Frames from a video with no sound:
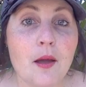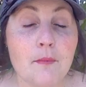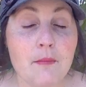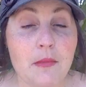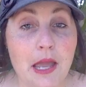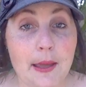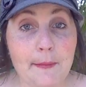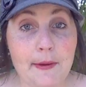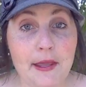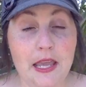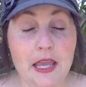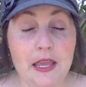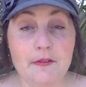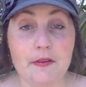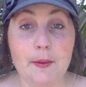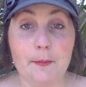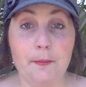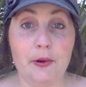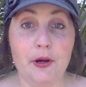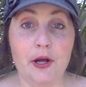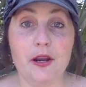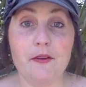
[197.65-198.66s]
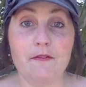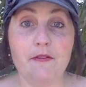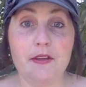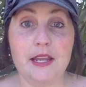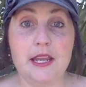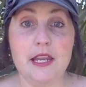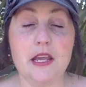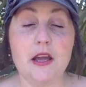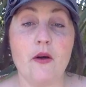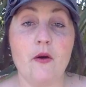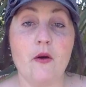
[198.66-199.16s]
maybe even put a
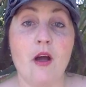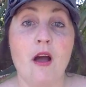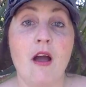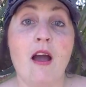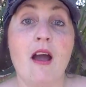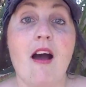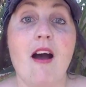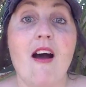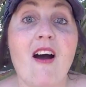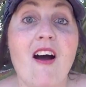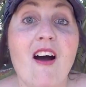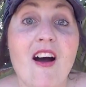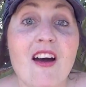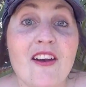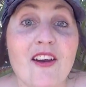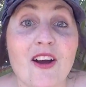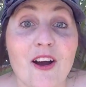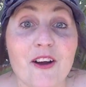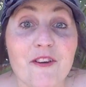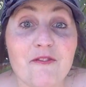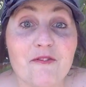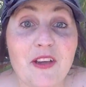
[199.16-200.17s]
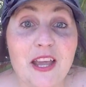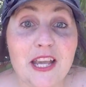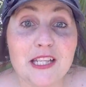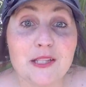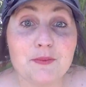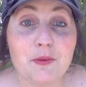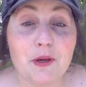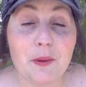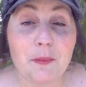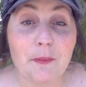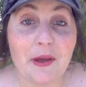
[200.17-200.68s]
video on our
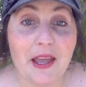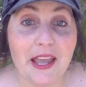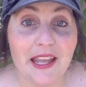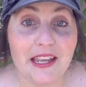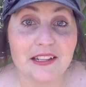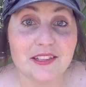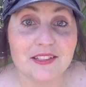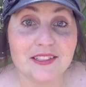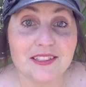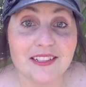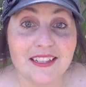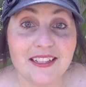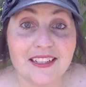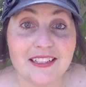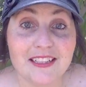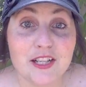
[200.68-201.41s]
Facebook page